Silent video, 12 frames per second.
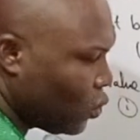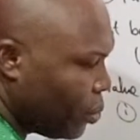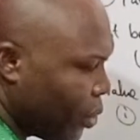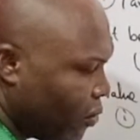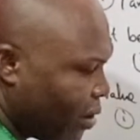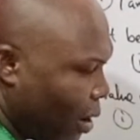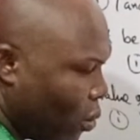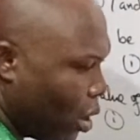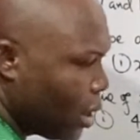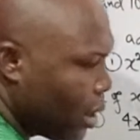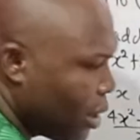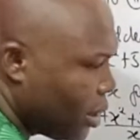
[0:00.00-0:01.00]
be over 1,
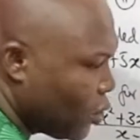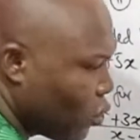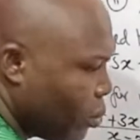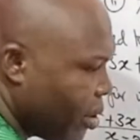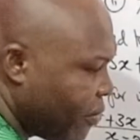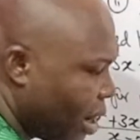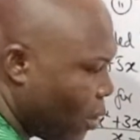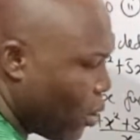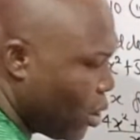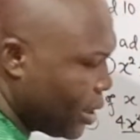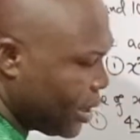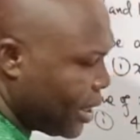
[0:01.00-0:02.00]
this will be over 1.
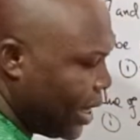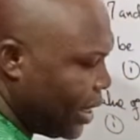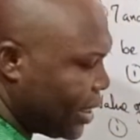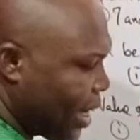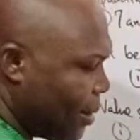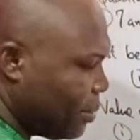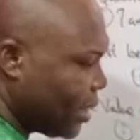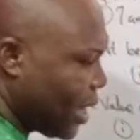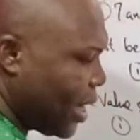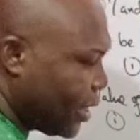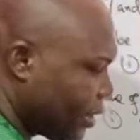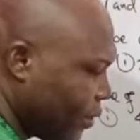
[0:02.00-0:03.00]
3 times
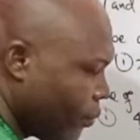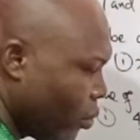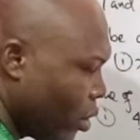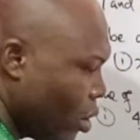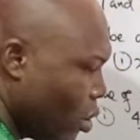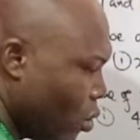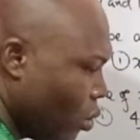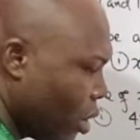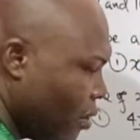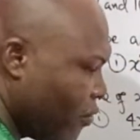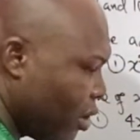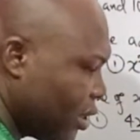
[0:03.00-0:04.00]
x will give
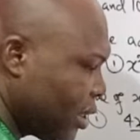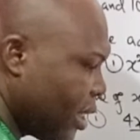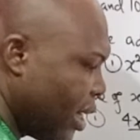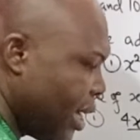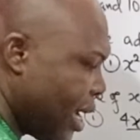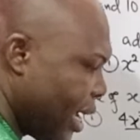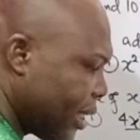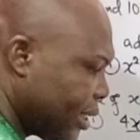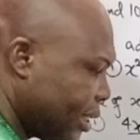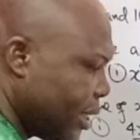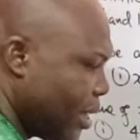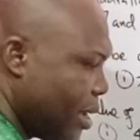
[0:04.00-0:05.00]
us 3x,
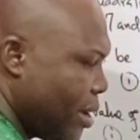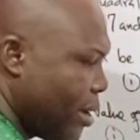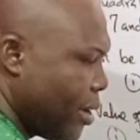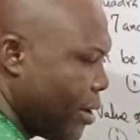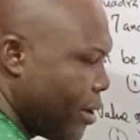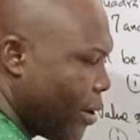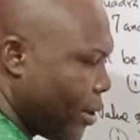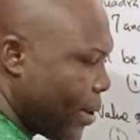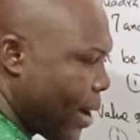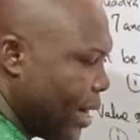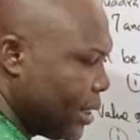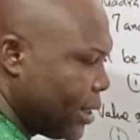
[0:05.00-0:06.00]

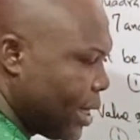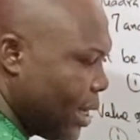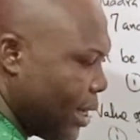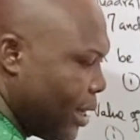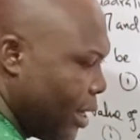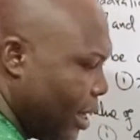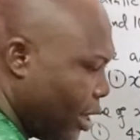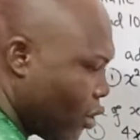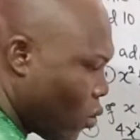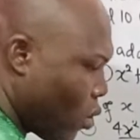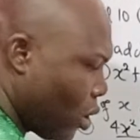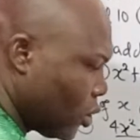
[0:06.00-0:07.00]
alright,
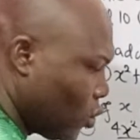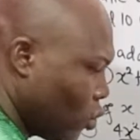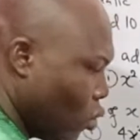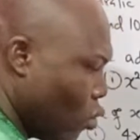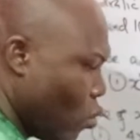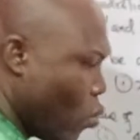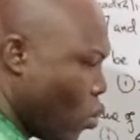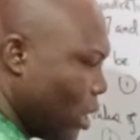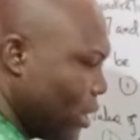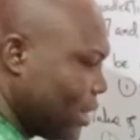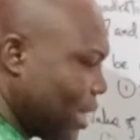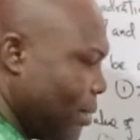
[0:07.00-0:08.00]
equals to 1
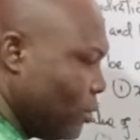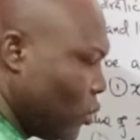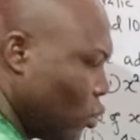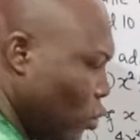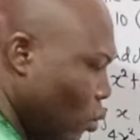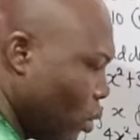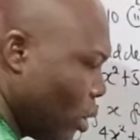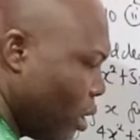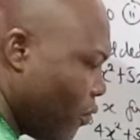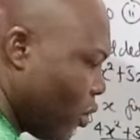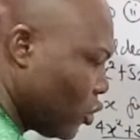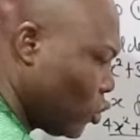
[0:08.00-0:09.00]
times 2 will give
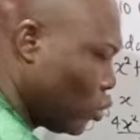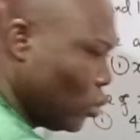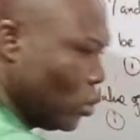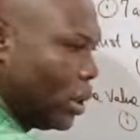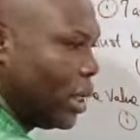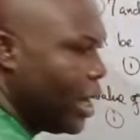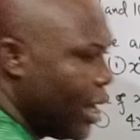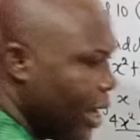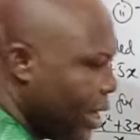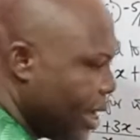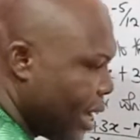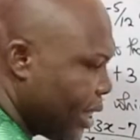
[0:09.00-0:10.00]
us 2.
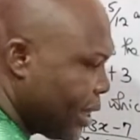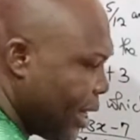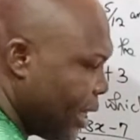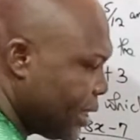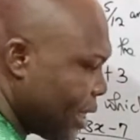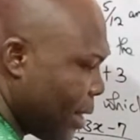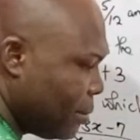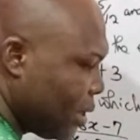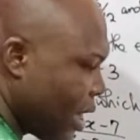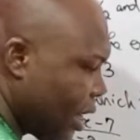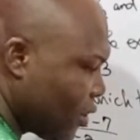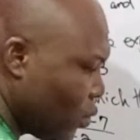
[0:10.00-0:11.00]
Here 3 times
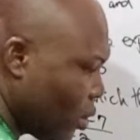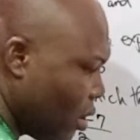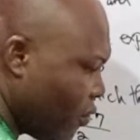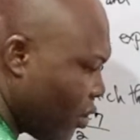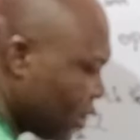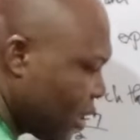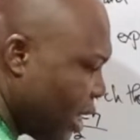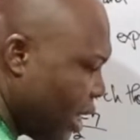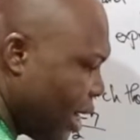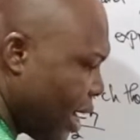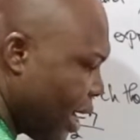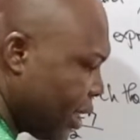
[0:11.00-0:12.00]
x will give us
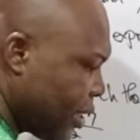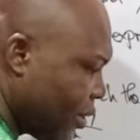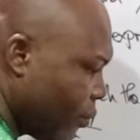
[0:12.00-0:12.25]
3x,